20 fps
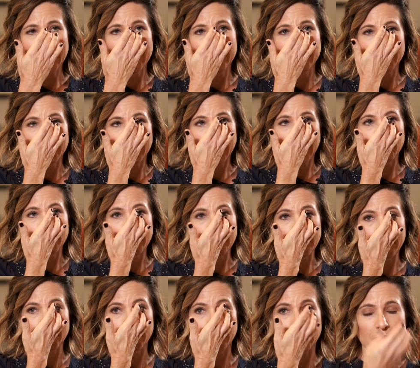And I
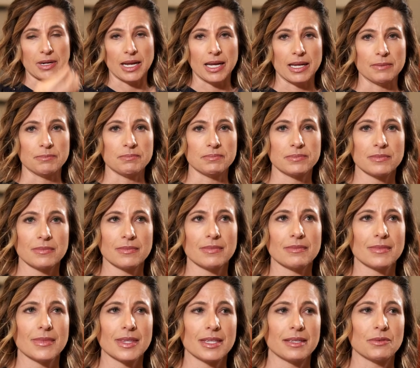remember
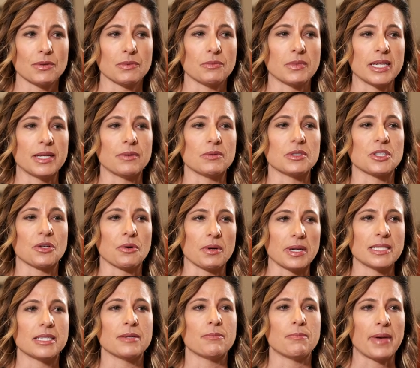when he was
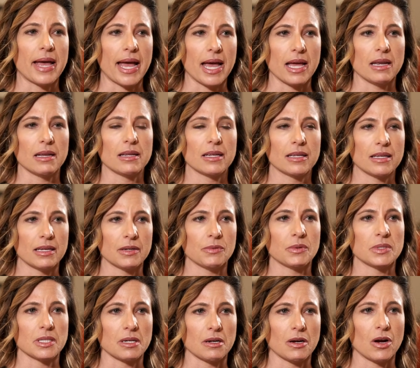going to bed, it
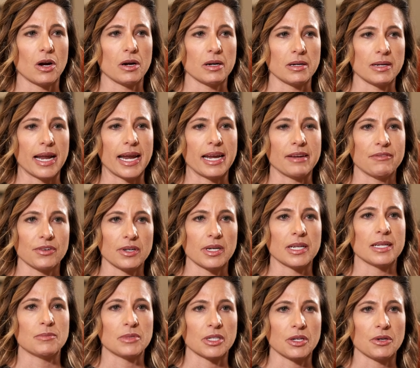was a hard night for
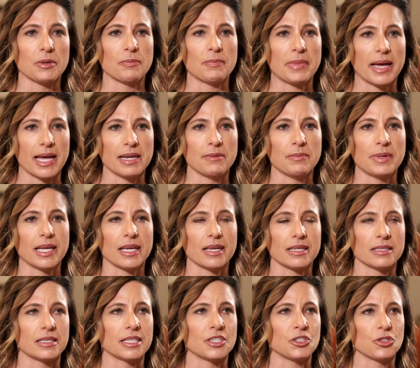him to go to bed
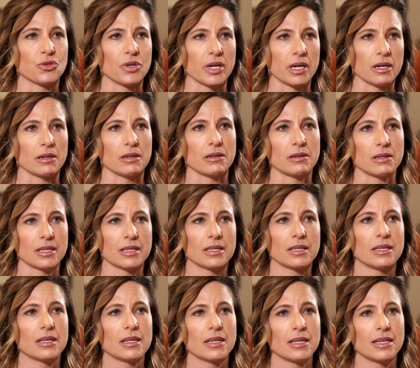because it triggered
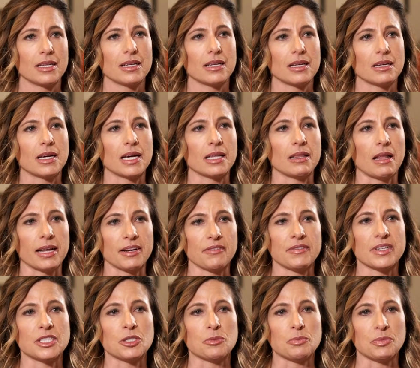a lot
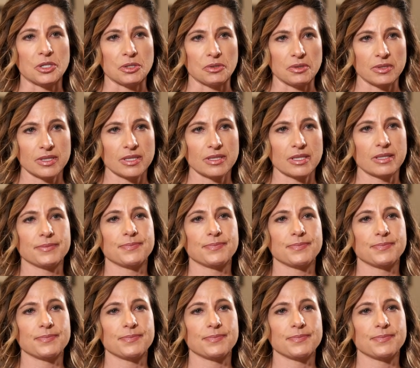of his abuse.